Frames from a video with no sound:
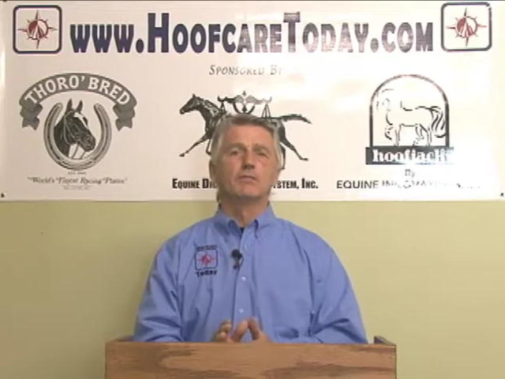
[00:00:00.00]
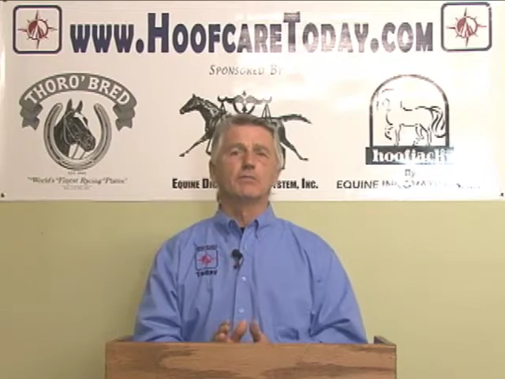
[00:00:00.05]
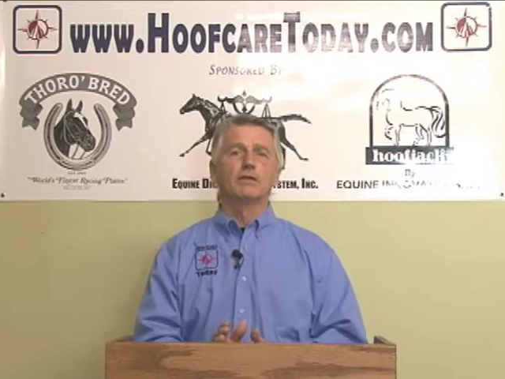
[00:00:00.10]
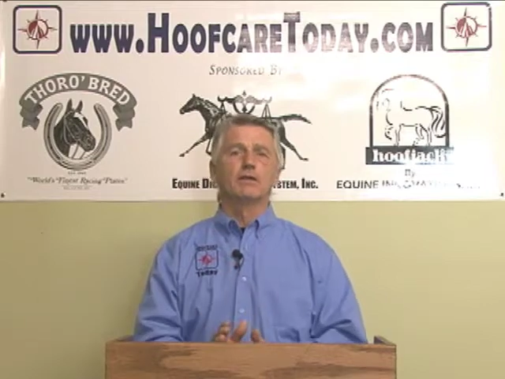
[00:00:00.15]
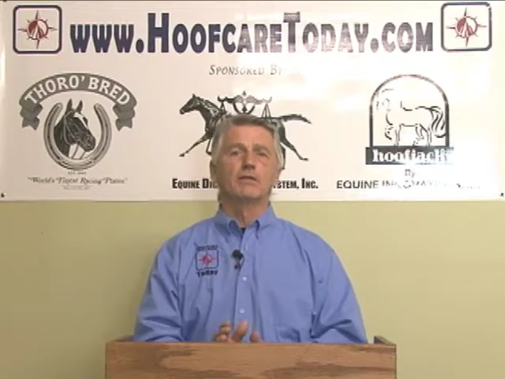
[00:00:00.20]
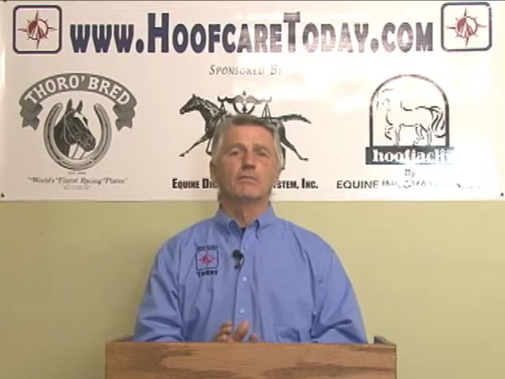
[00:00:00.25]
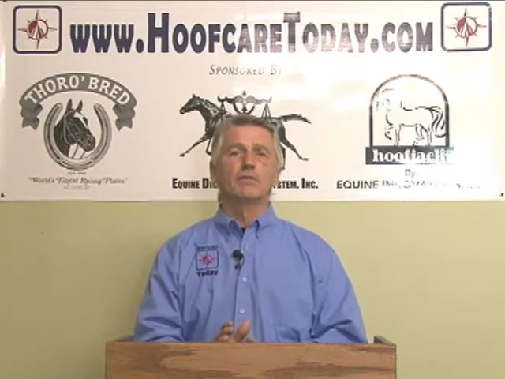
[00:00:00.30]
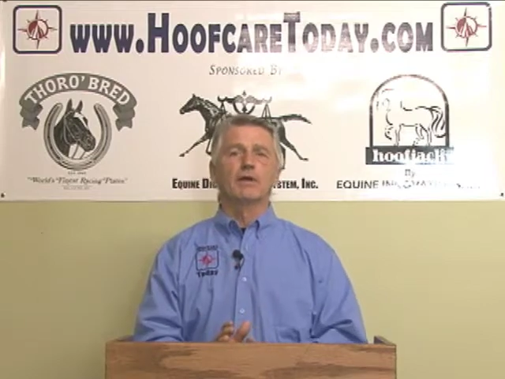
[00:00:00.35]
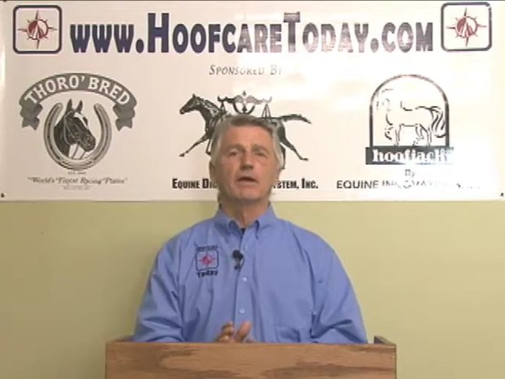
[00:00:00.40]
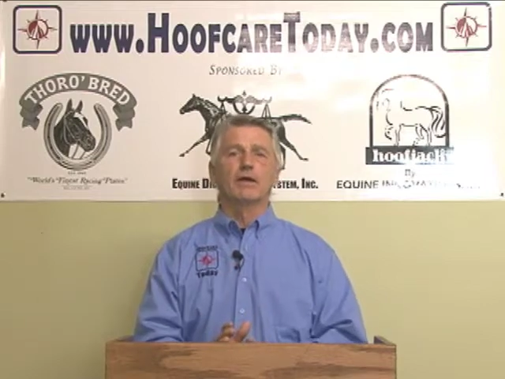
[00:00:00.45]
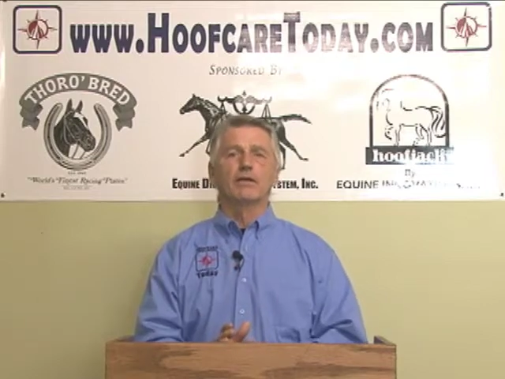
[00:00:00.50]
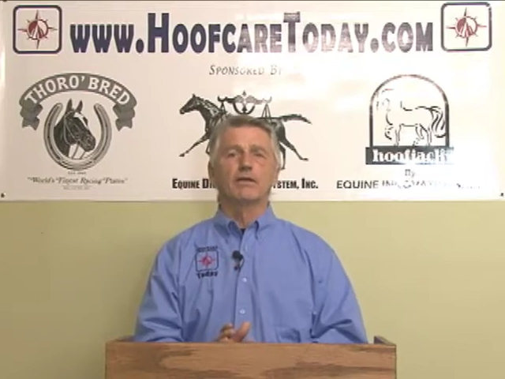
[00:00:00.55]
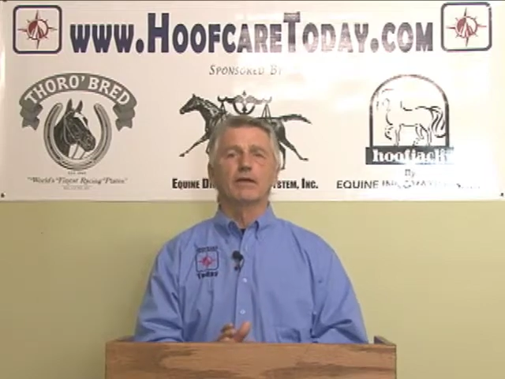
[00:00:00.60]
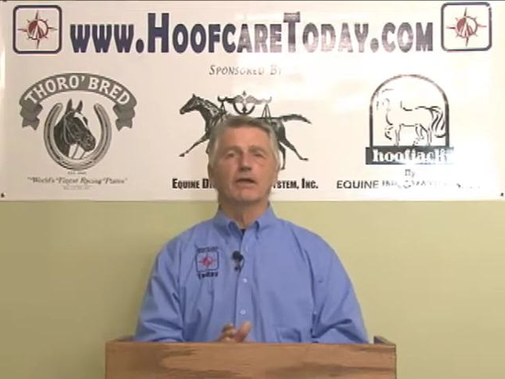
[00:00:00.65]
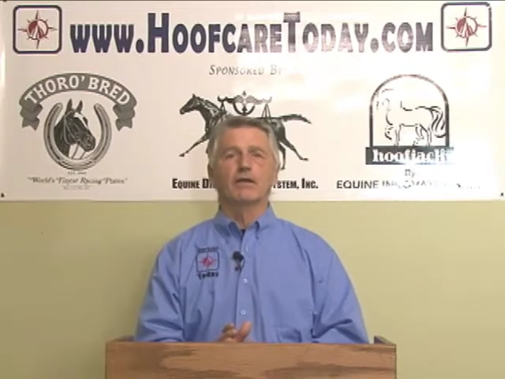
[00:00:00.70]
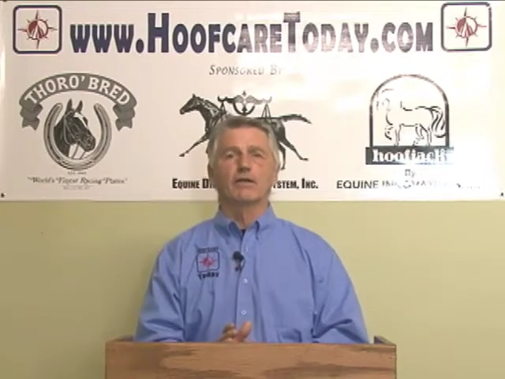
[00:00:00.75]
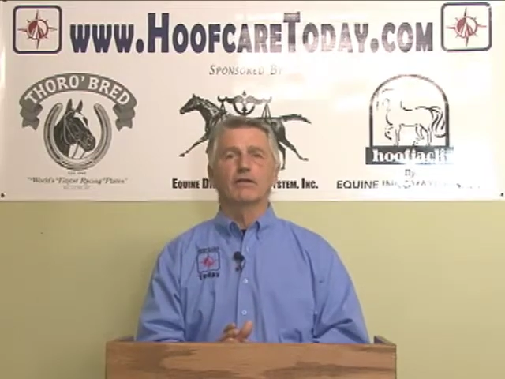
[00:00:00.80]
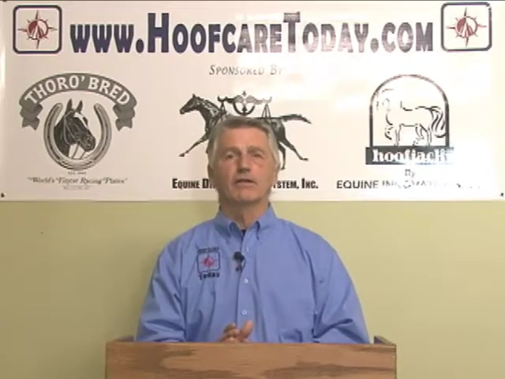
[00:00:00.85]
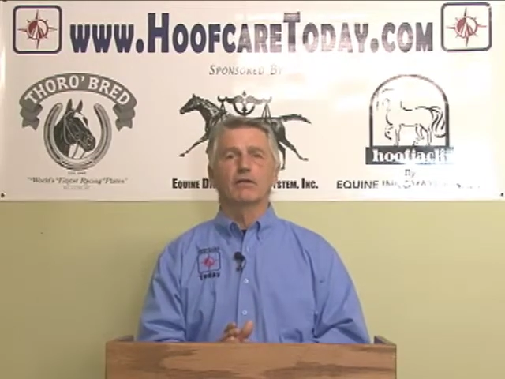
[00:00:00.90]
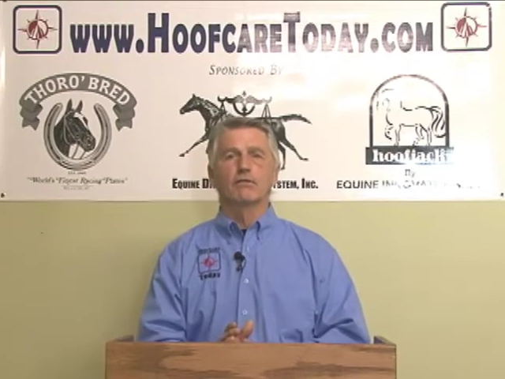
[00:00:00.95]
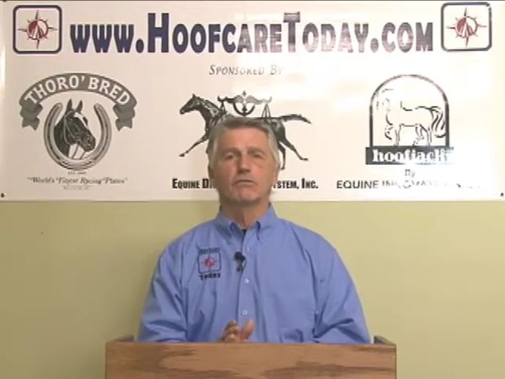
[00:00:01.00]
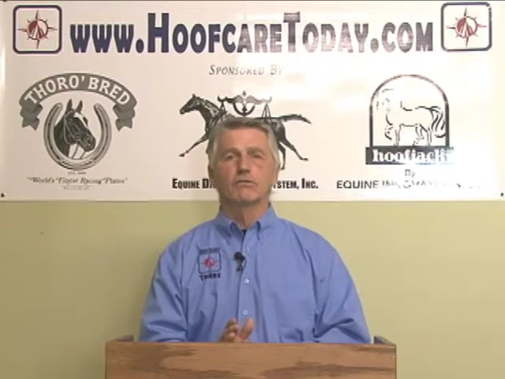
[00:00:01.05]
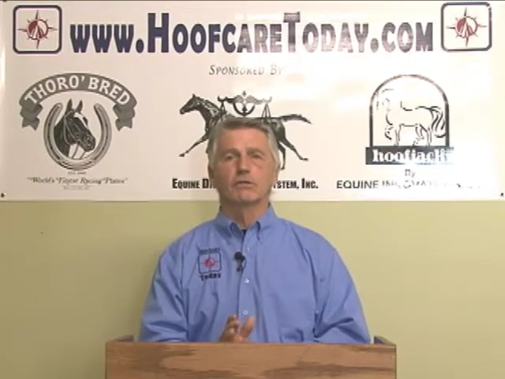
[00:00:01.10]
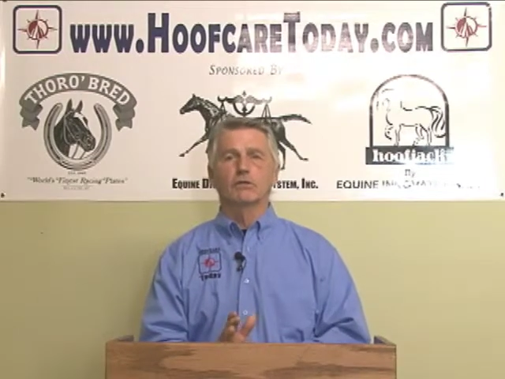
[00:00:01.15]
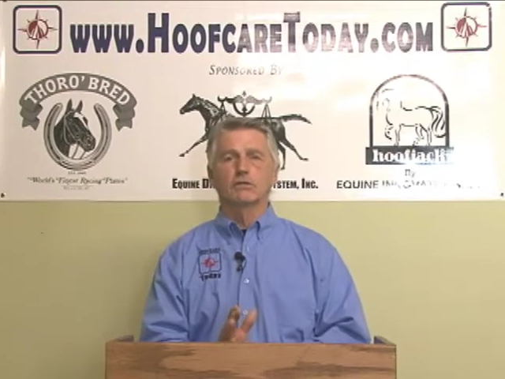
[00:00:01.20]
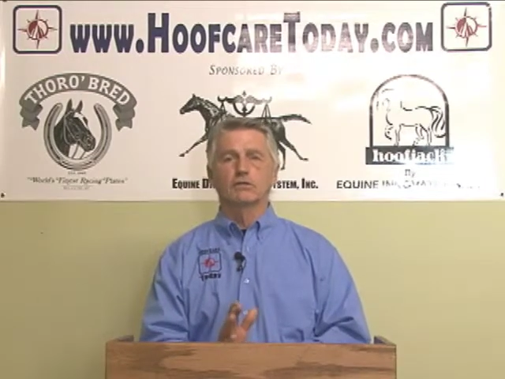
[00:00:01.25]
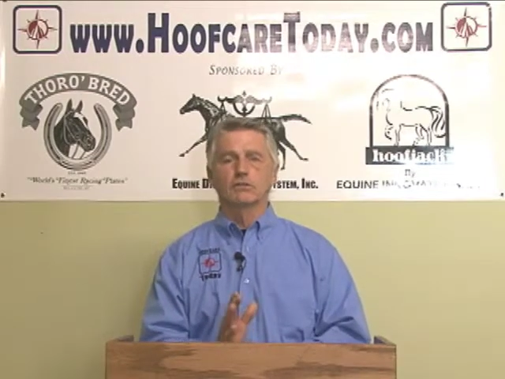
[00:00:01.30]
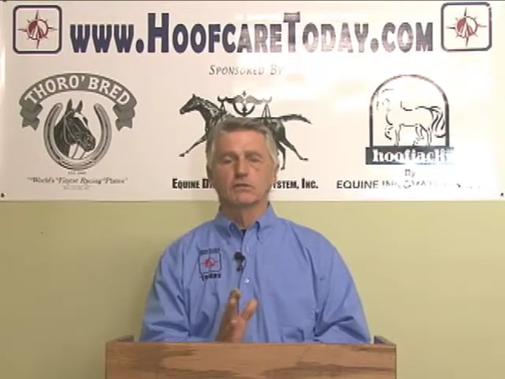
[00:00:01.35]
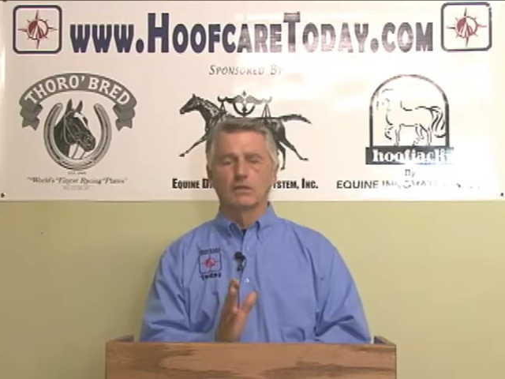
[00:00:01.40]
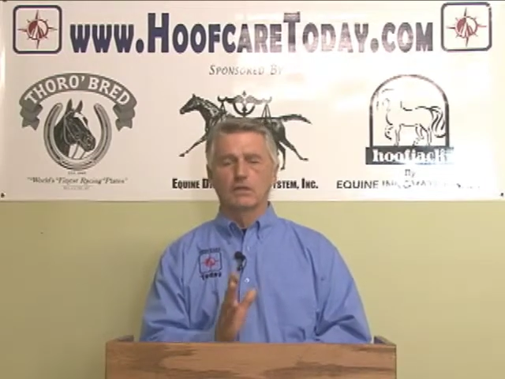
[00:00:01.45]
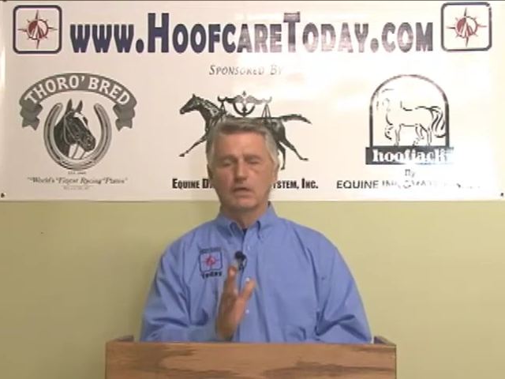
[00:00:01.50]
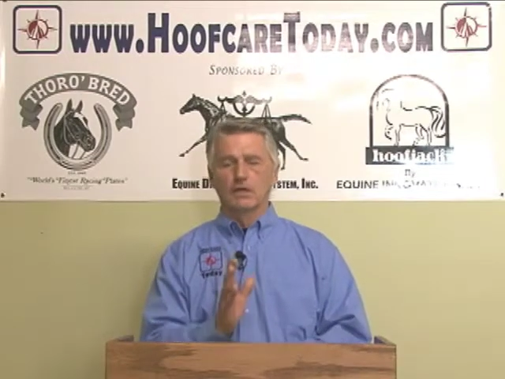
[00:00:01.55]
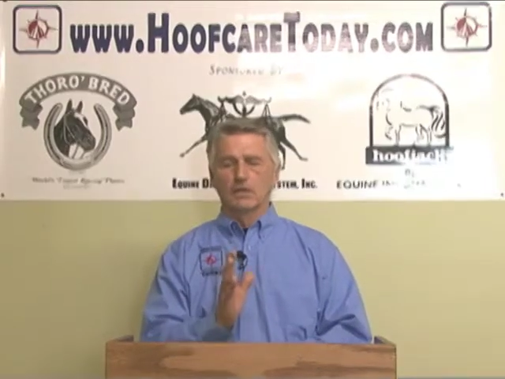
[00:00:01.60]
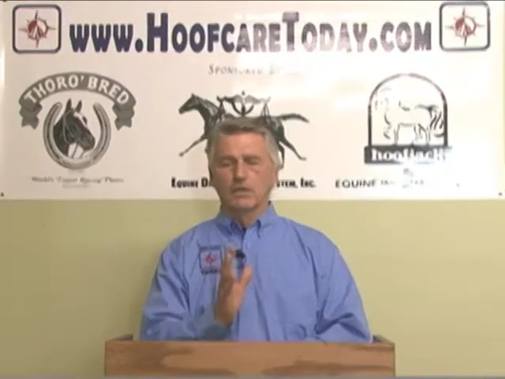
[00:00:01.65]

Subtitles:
bit about how that works.